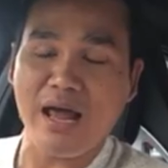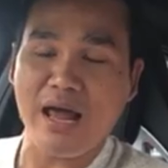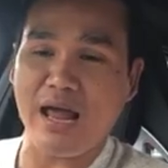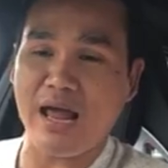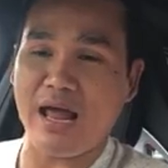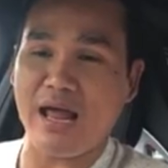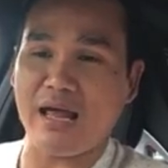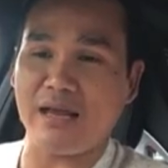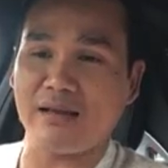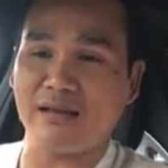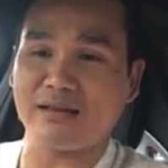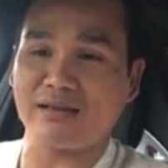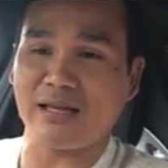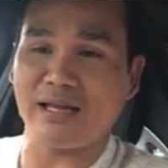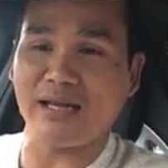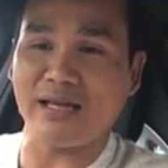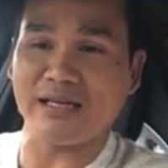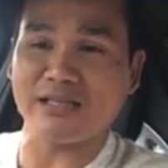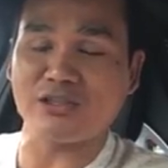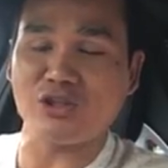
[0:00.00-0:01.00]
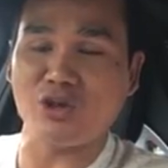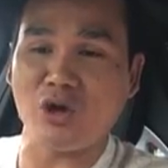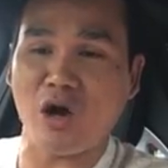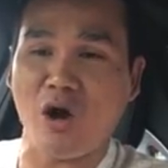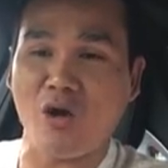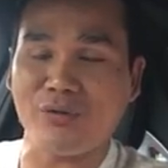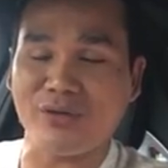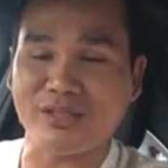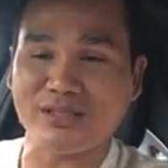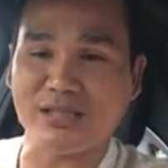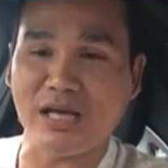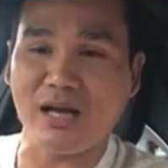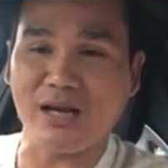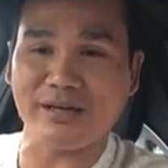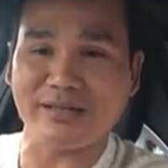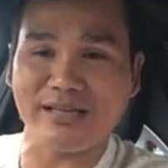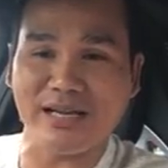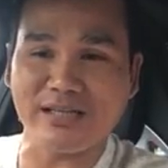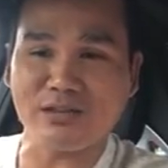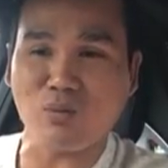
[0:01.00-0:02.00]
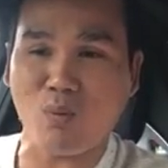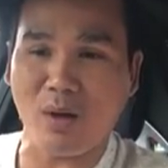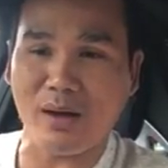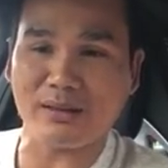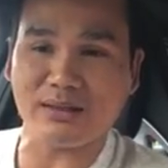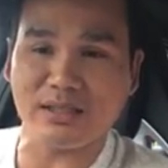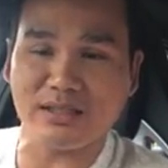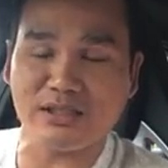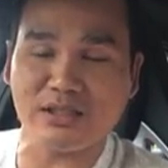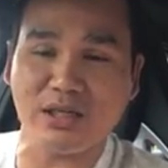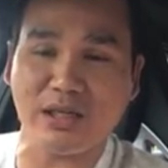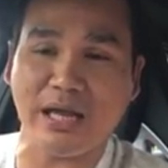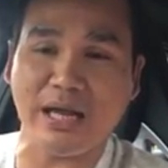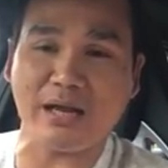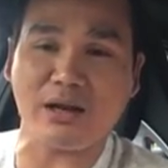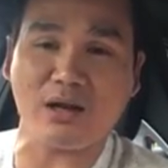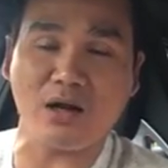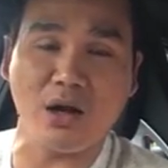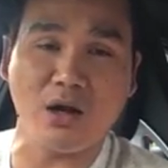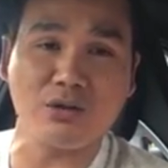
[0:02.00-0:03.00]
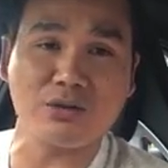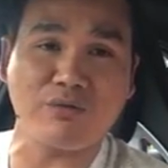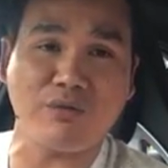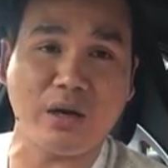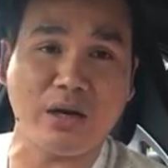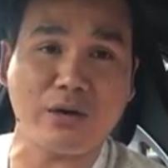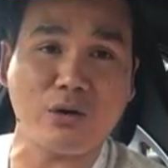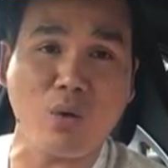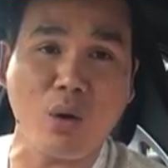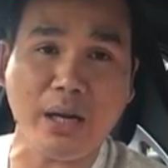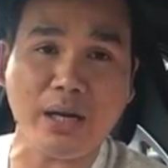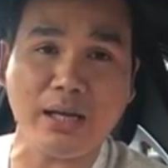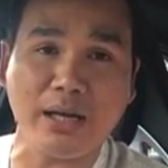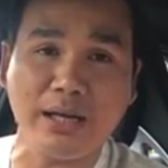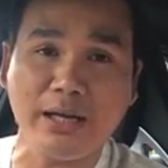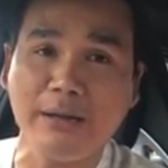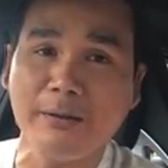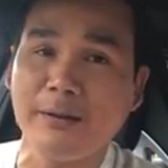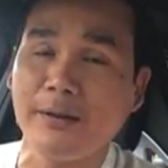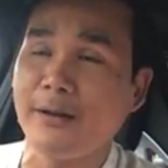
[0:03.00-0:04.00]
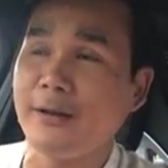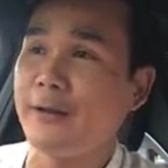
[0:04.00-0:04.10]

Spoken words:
And the thing is, the seller does want this to get closed very quickly.